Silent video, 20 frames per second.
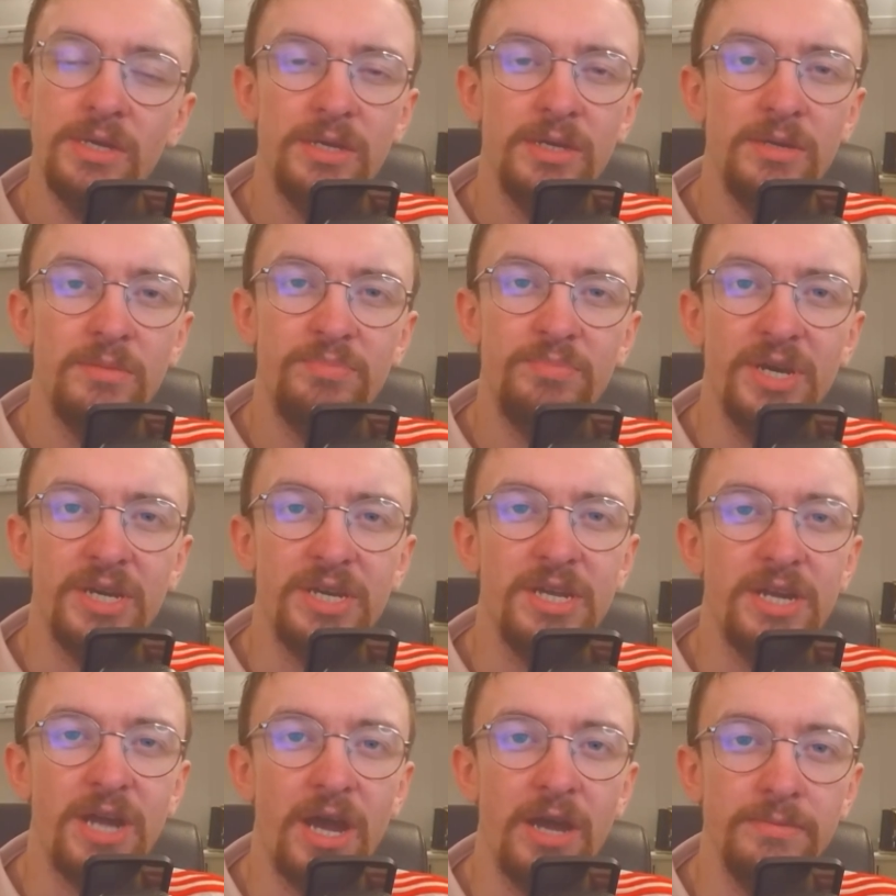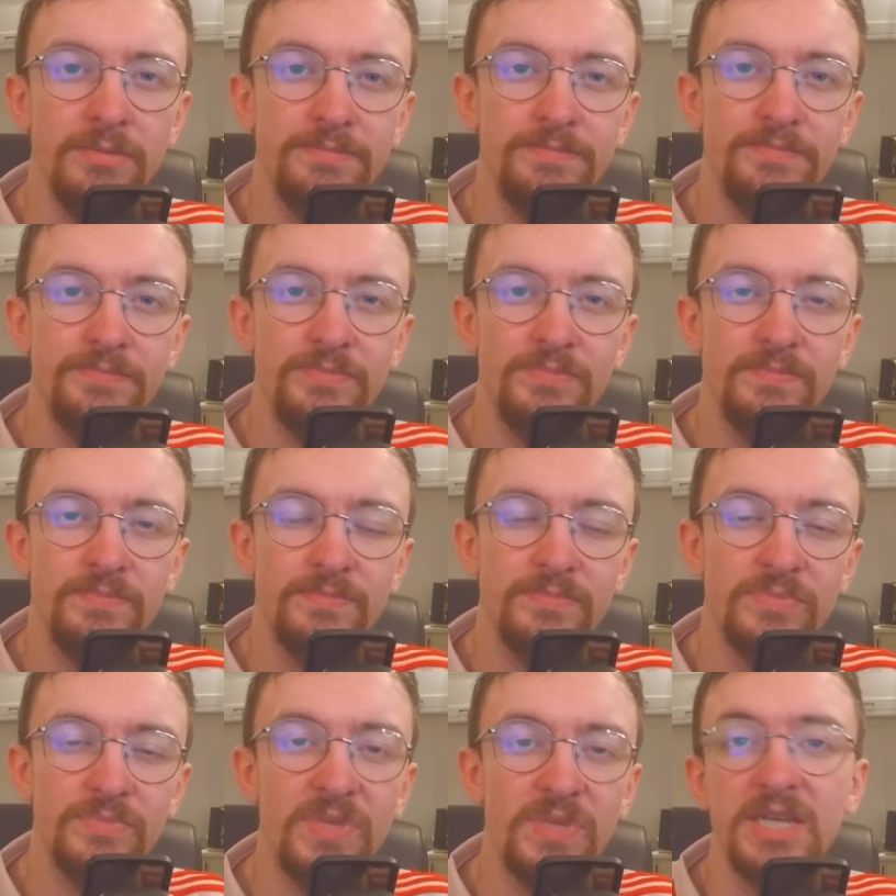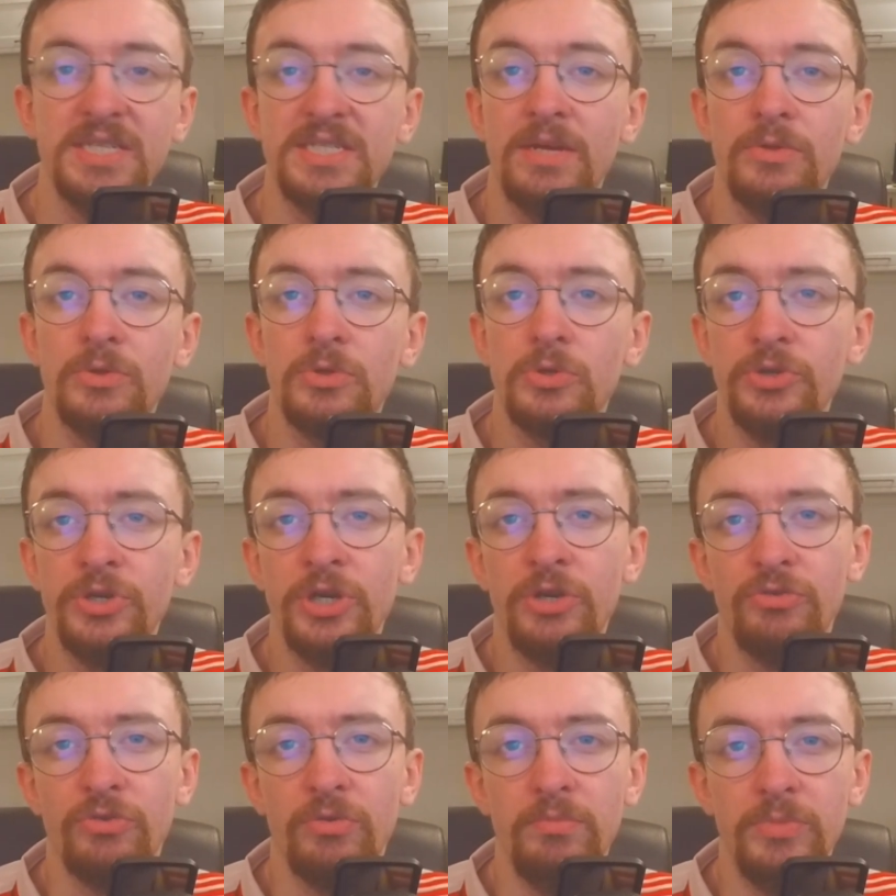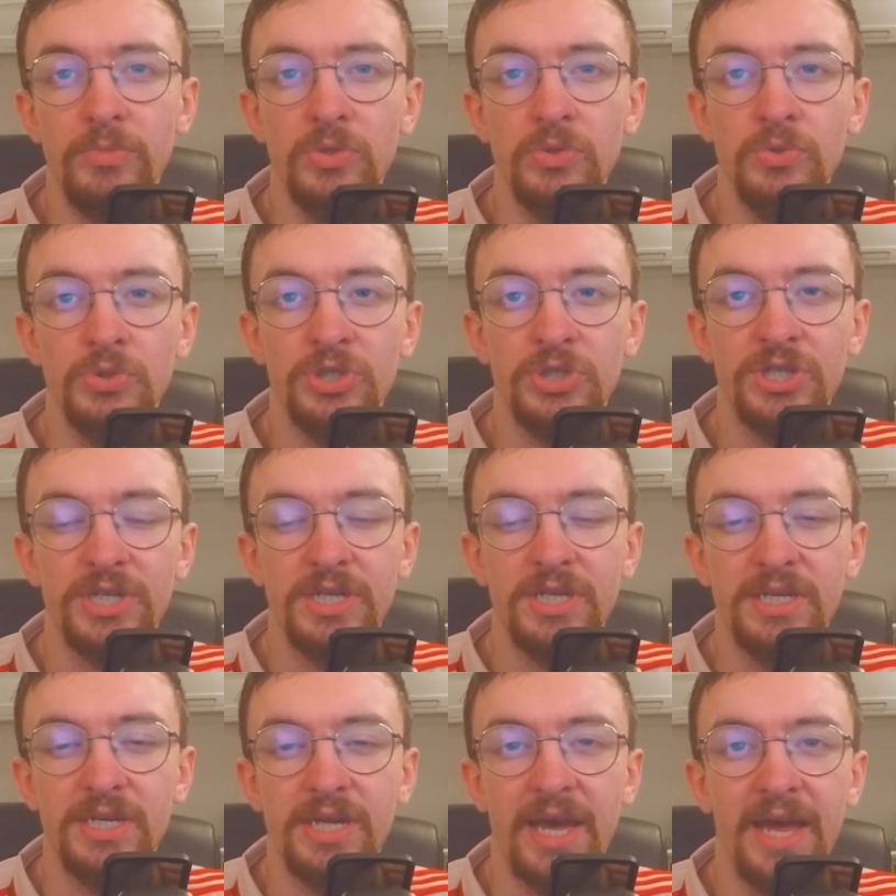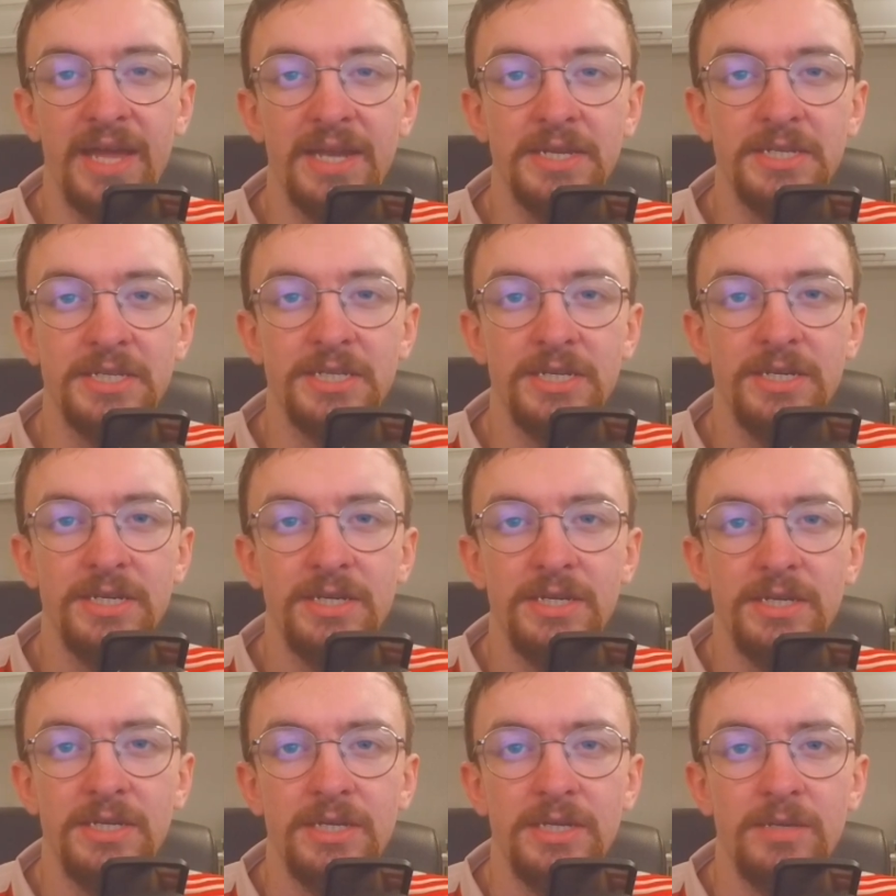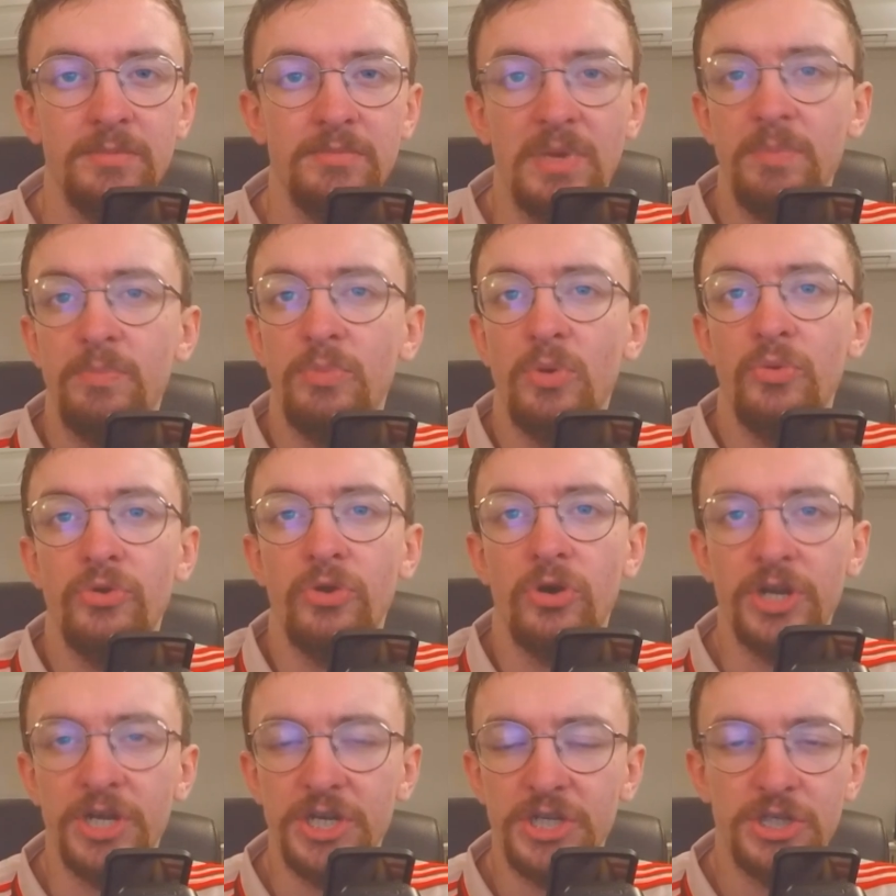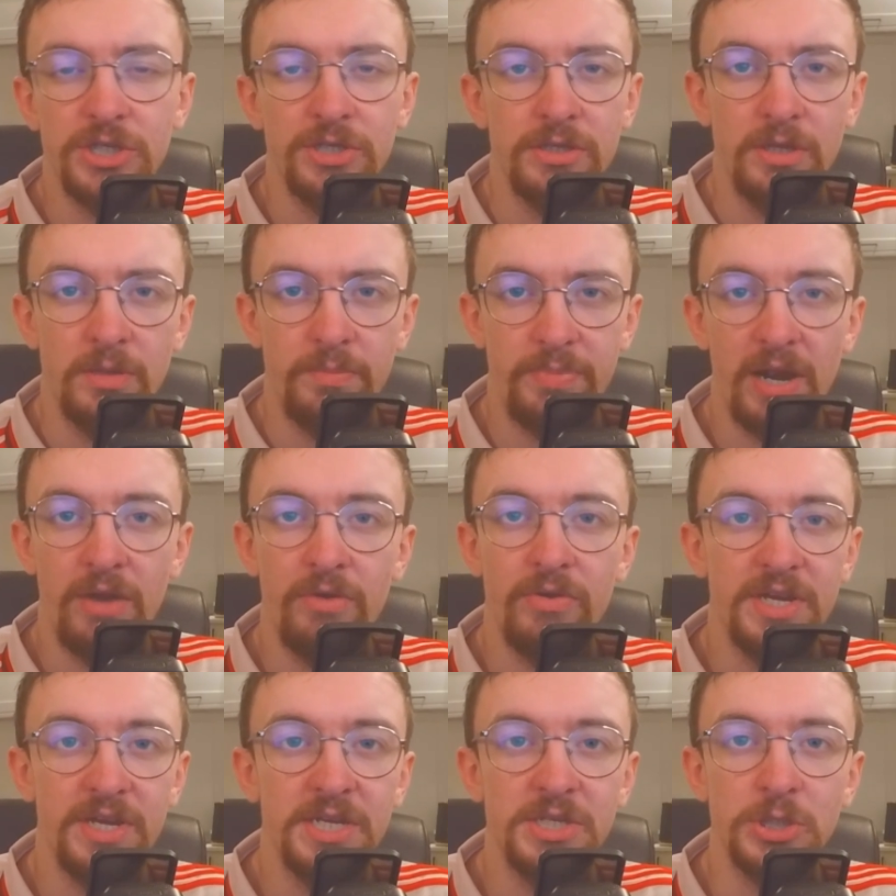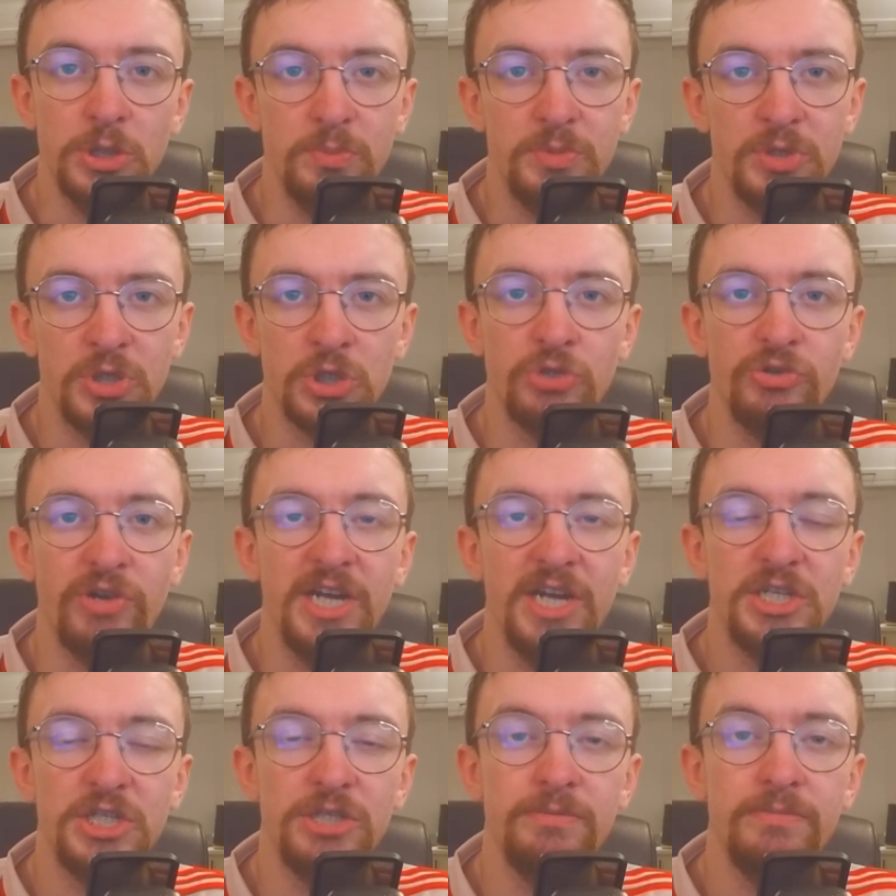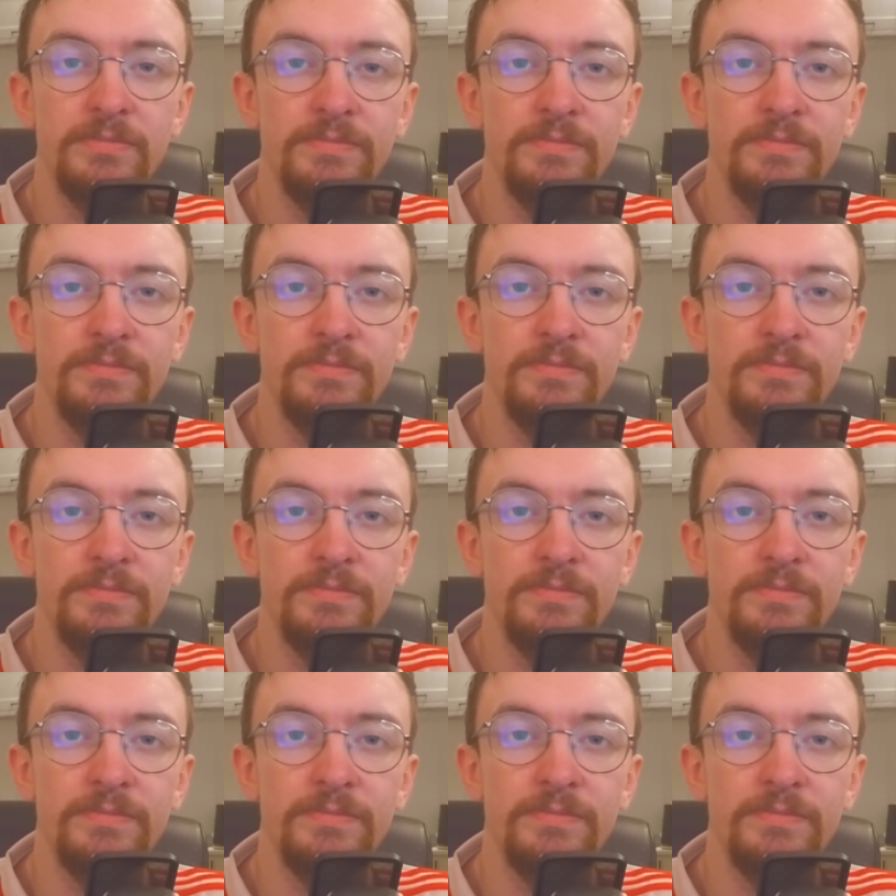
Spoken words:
But you know, that's how the cookie crumbles, and my ball knowledge apparently isn't up to scratch.